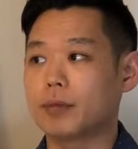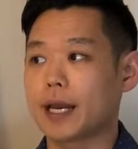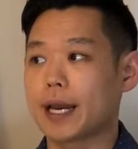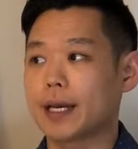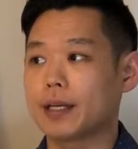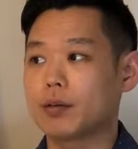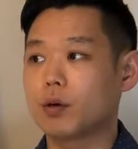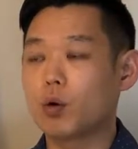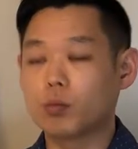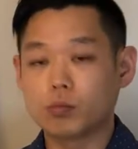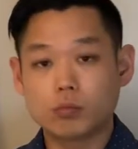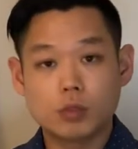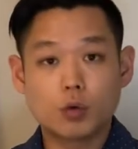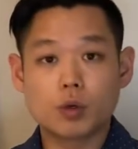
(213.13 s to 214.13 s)
added,
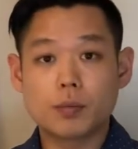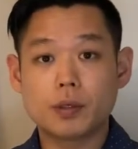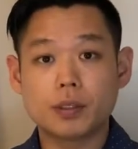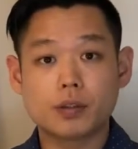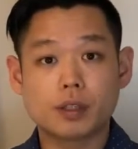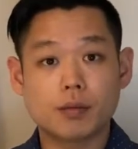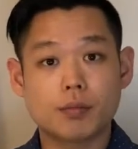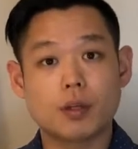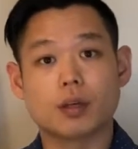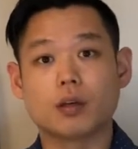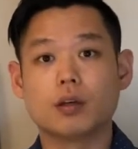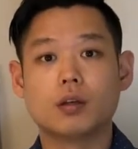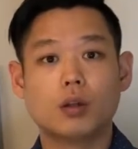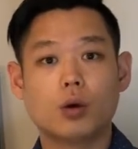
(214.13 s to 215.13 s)
it would have been the same thing,